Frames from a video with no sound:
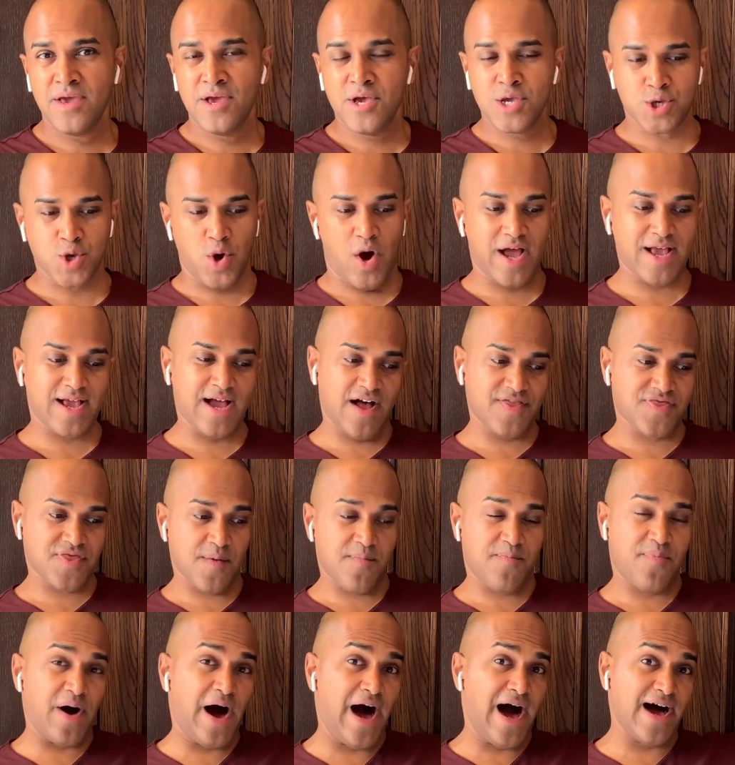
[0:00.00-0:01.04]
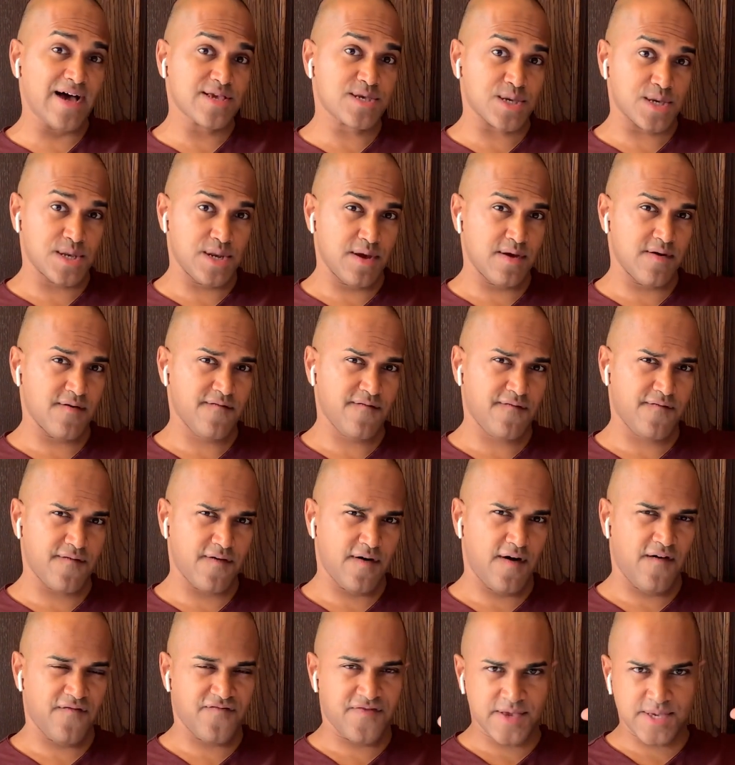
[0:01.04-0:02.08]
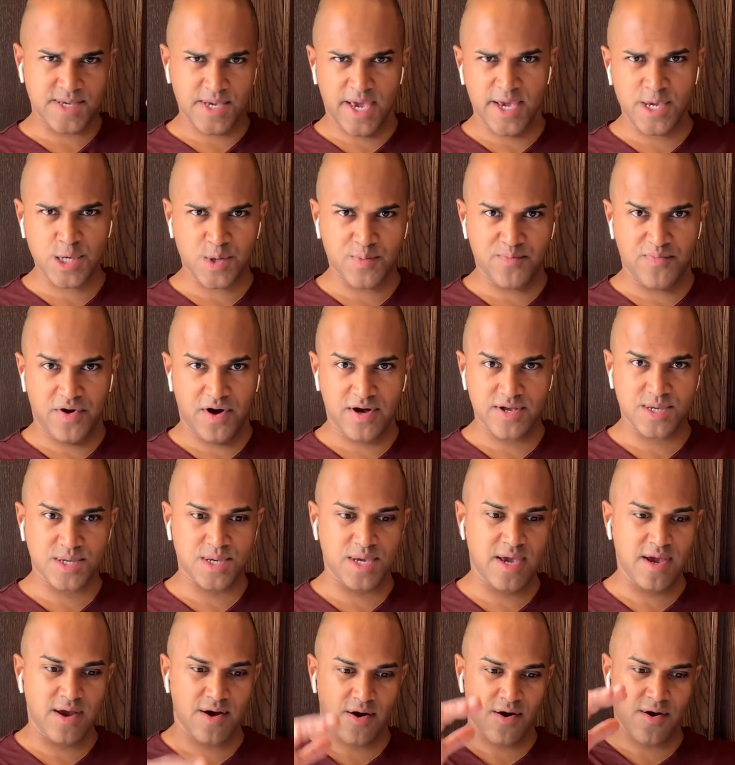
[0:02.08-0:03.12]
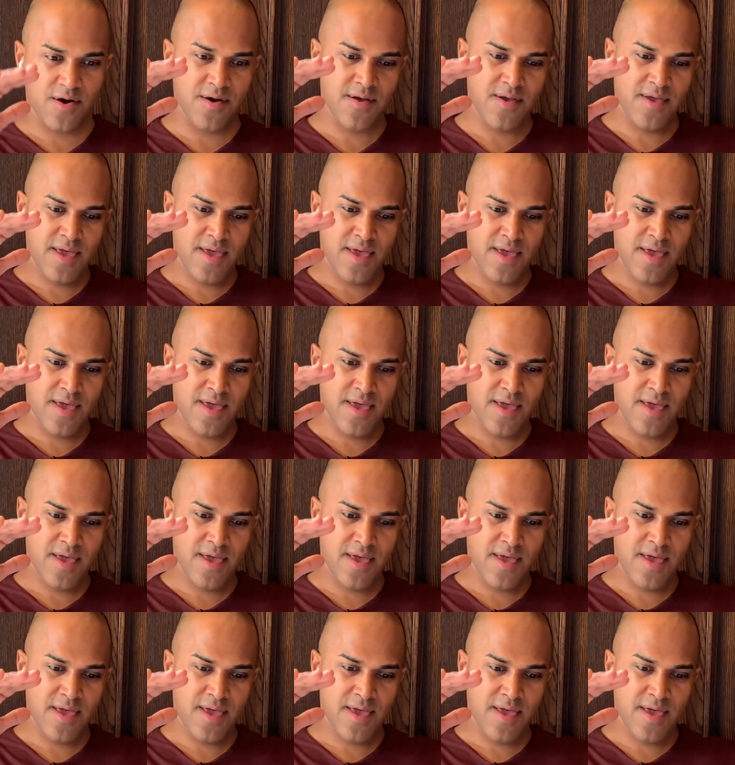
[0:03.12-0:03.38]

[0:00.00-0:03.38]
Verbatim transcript: So I got the positive of the taste buds here,